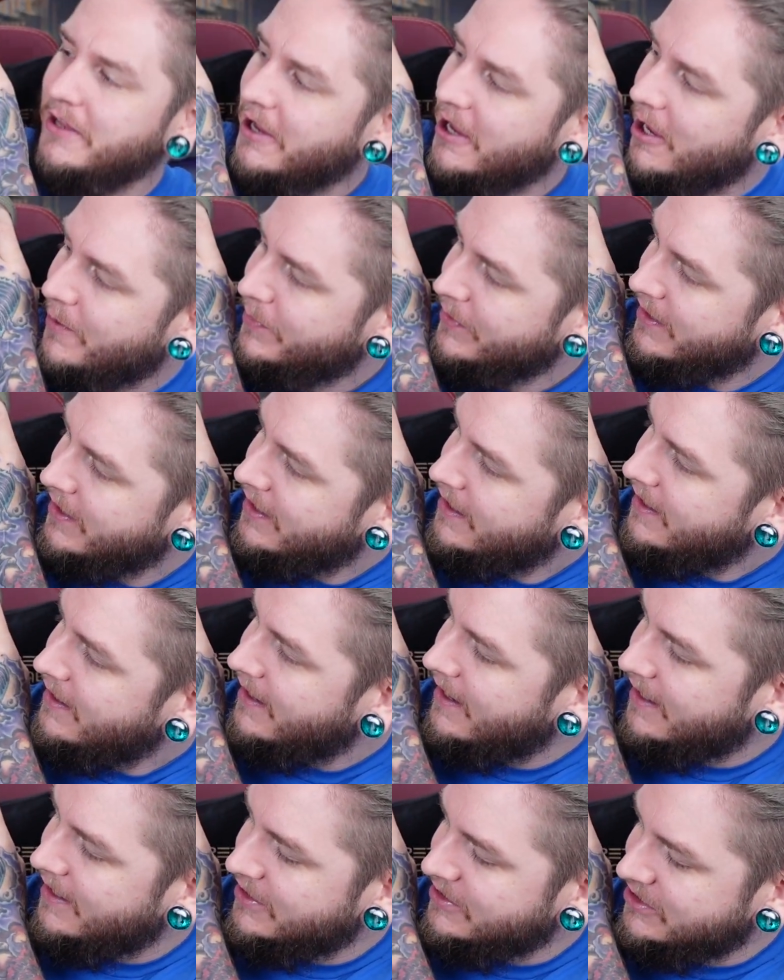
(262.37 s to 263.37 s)
up,
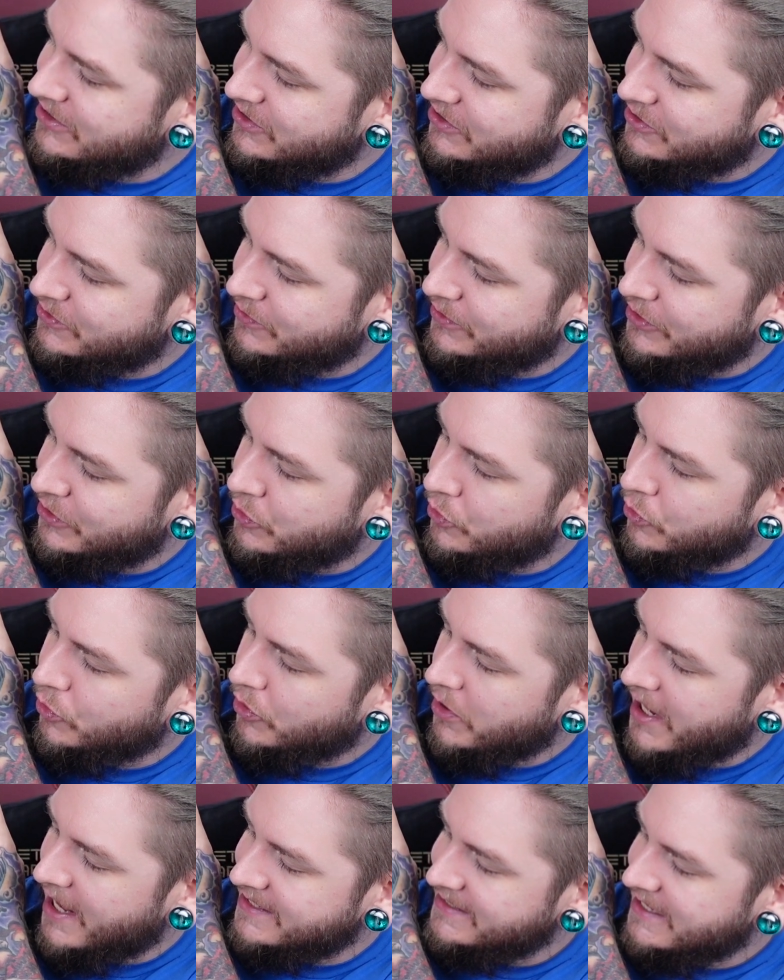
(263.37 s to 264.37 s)
and it just looks really
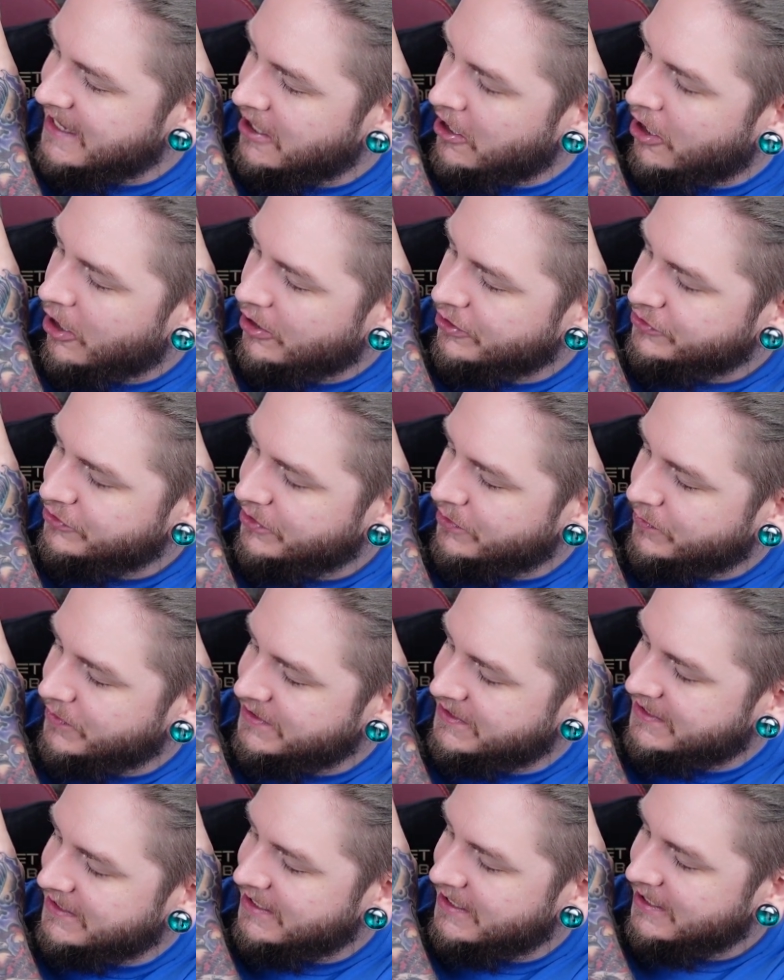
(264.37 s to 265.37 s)
cool. It has that cauldron
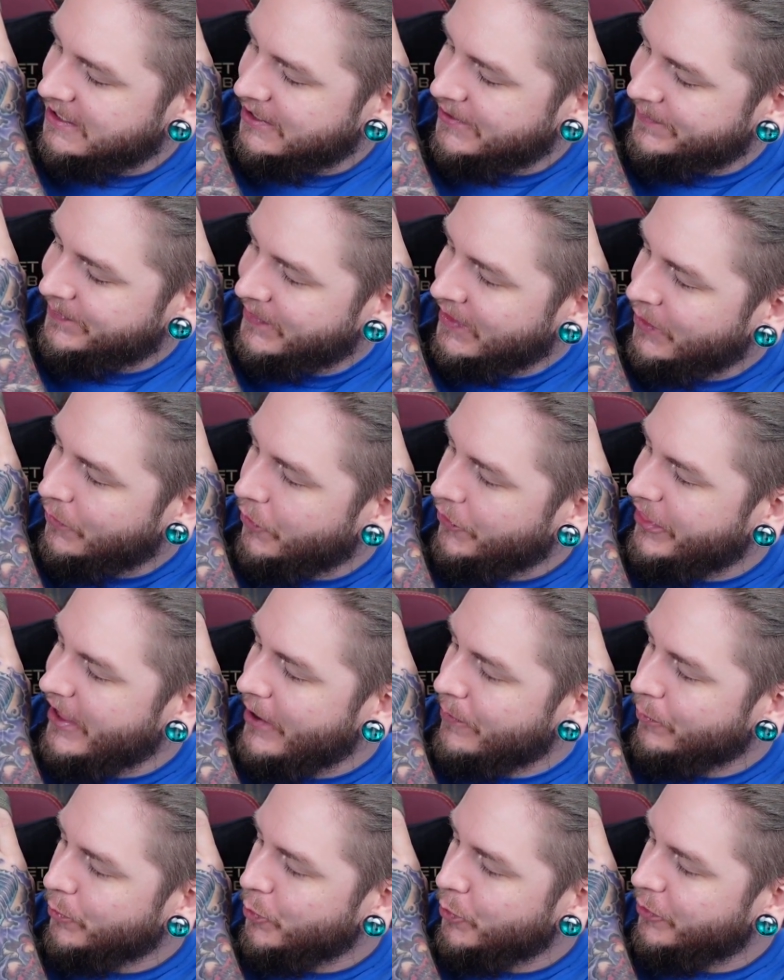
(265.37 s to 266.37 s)
once again with
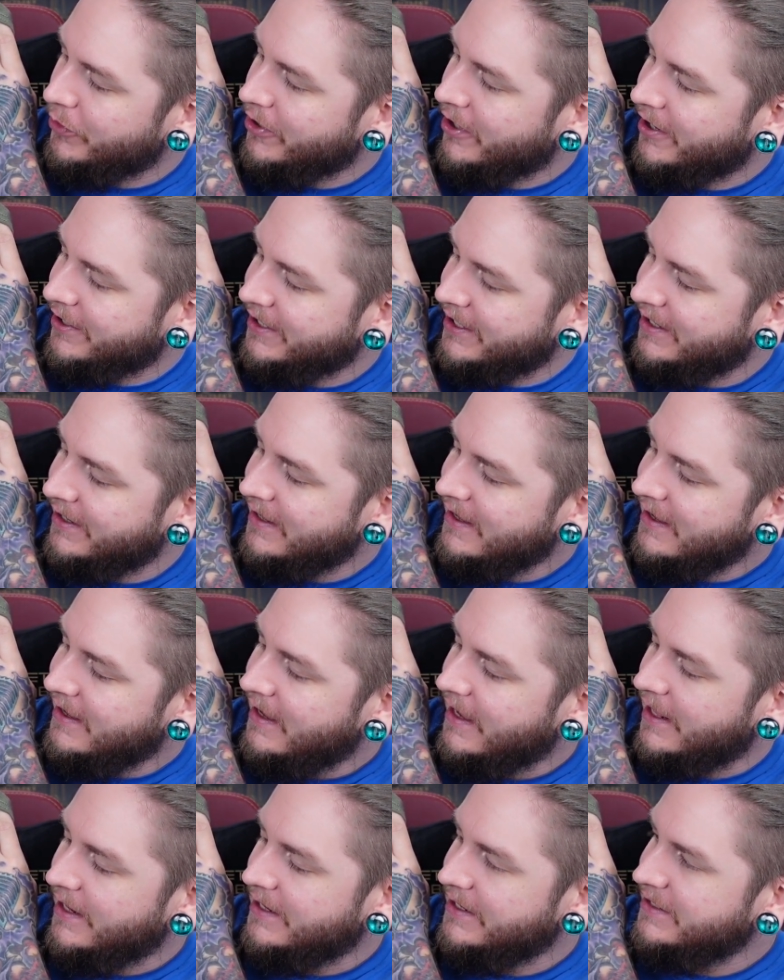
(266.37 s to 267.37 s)
that ruin on it,
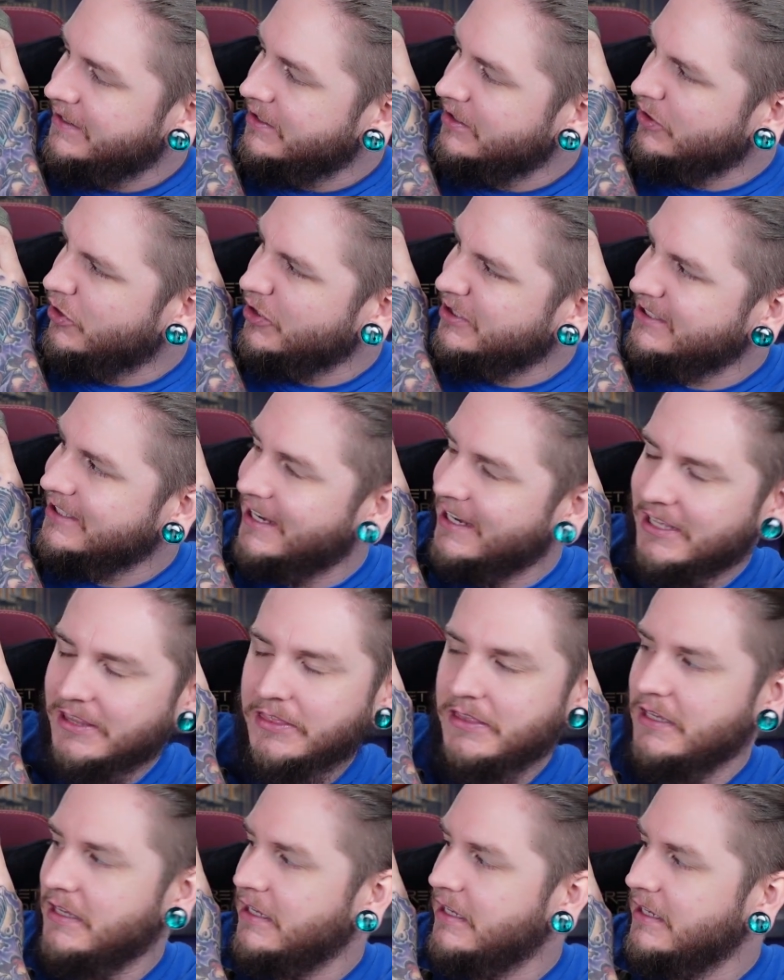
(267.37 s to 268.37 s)
and it looks like
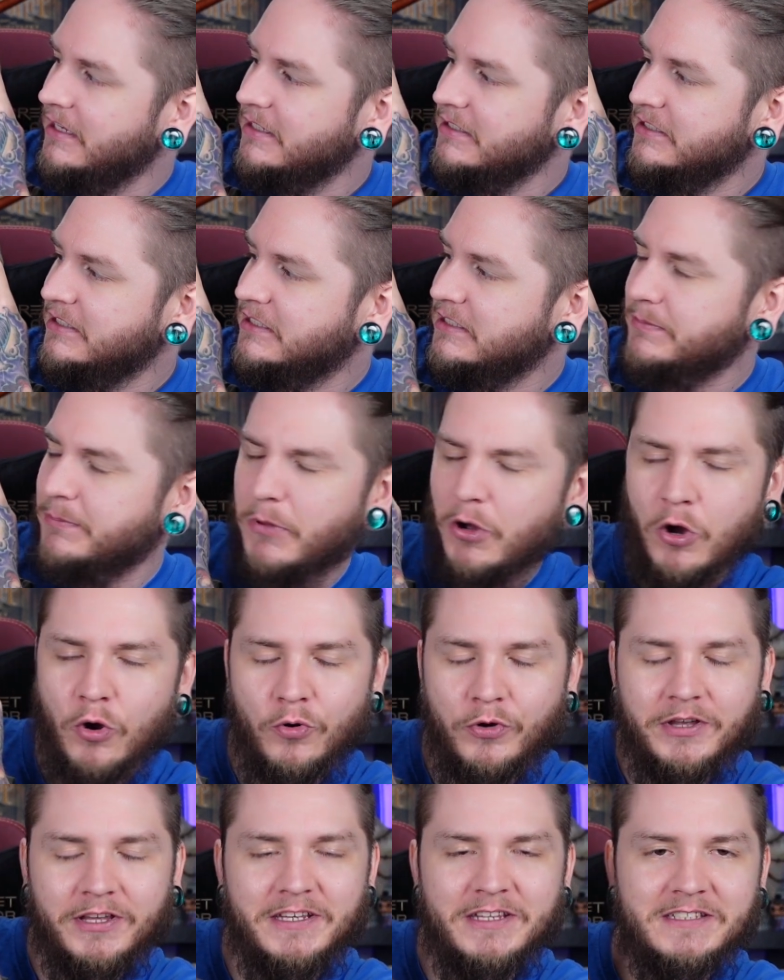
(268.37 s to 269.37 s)
the
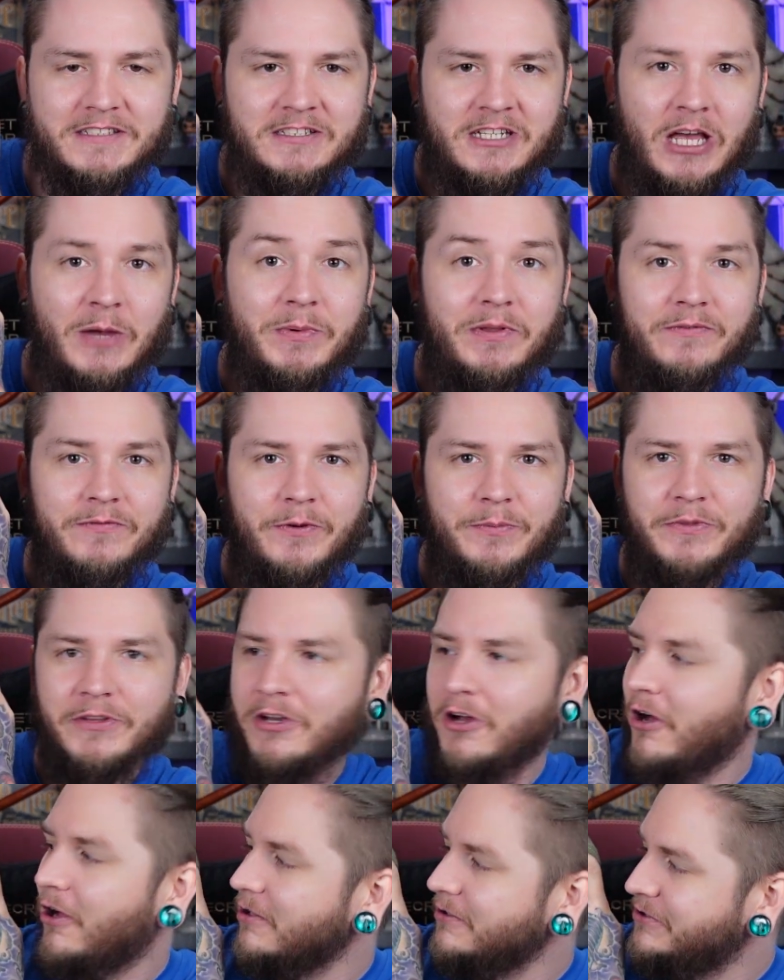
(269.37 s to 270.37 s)
smoke is coming from the
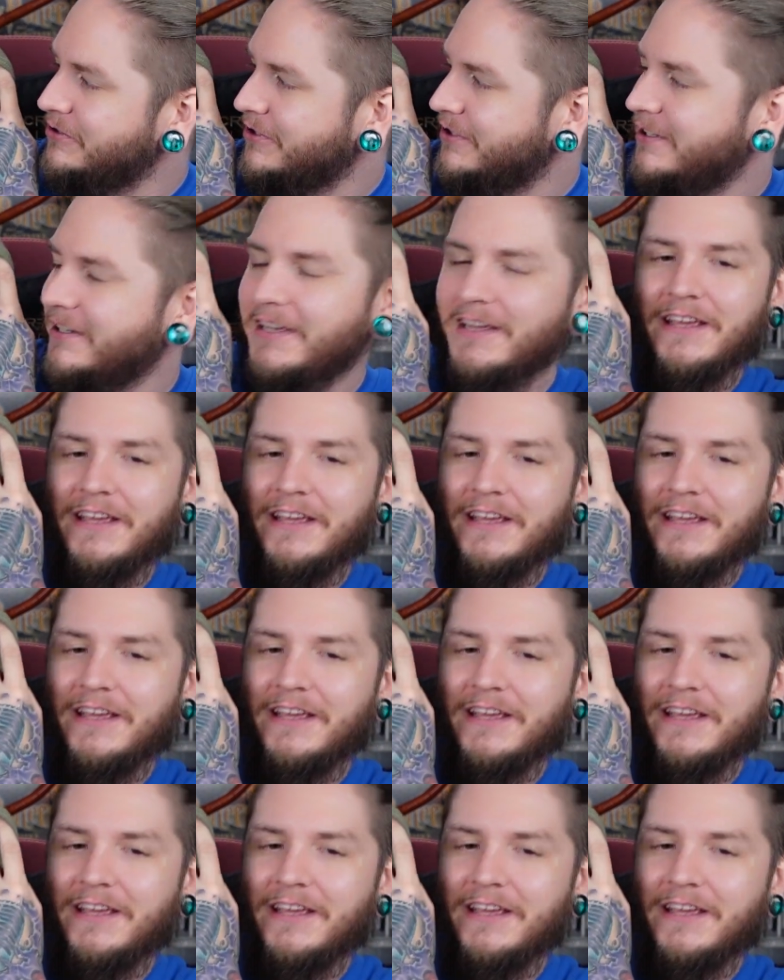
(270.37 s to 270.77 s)
cauldron.